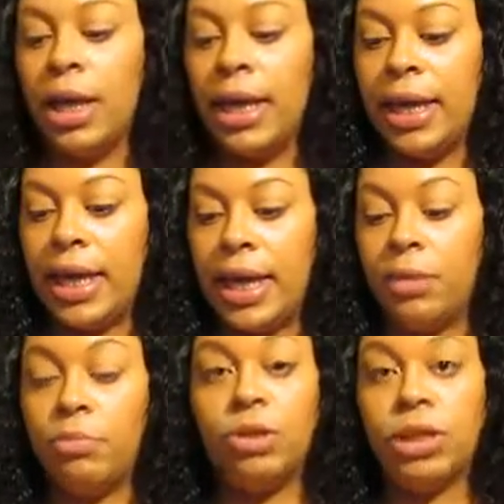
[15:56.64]

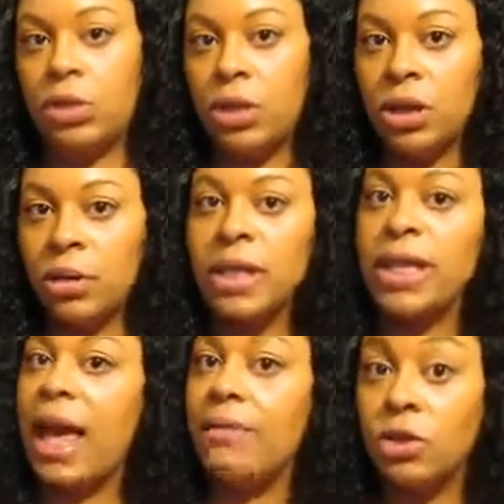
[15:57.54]
get Brazilian because
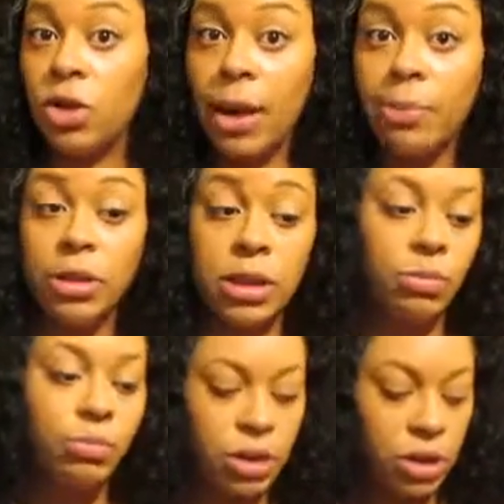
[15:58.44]
I haven't tried
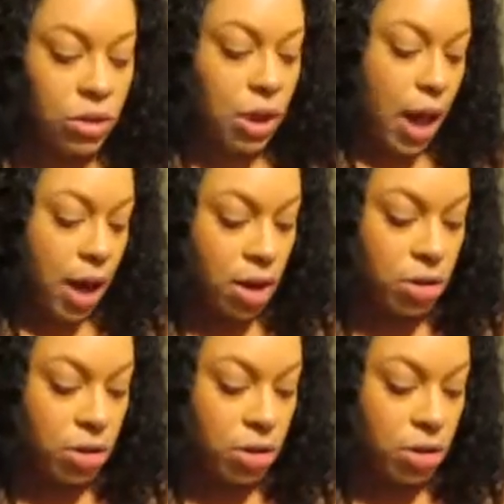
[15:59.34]
Brazilian hair.